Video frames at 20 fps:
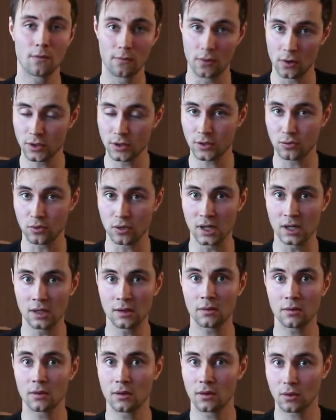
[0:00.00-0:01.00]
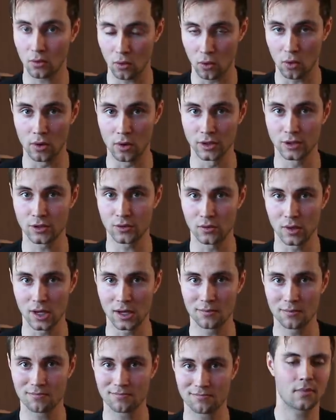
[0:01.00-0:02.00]
verse three, Chorus
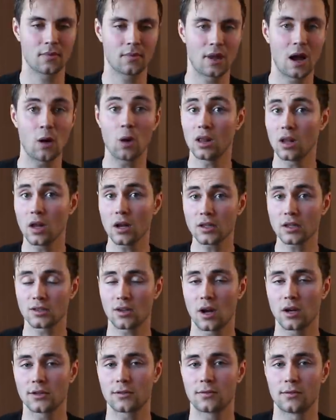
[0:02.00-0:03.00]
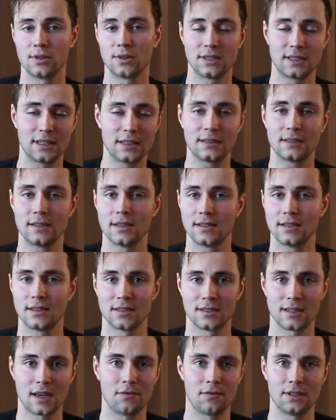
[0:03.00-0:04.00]
3. Now, a lot of songs from the 60s
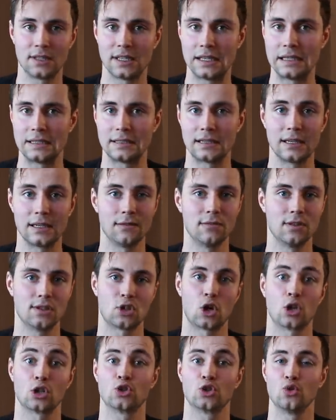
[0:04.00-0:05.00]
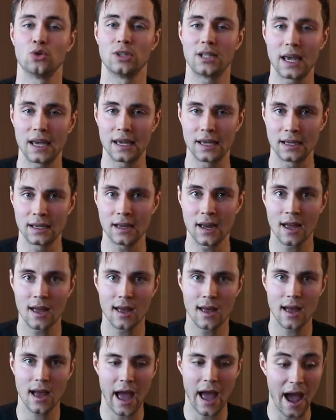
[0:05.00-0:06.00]
and 70s, and even songs today,
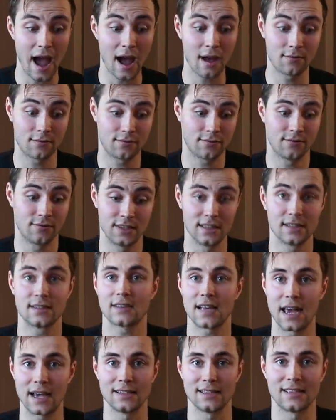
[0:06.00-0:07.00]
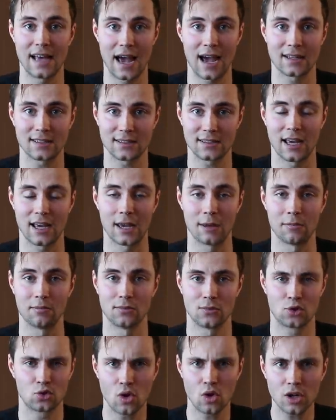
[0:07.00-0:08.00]
have this exact
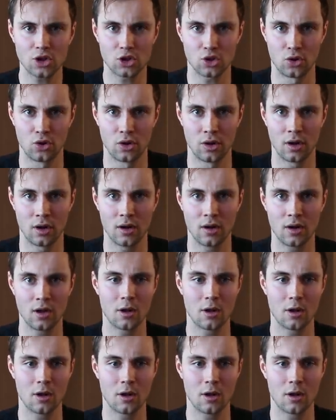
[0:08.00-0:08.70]
same structure.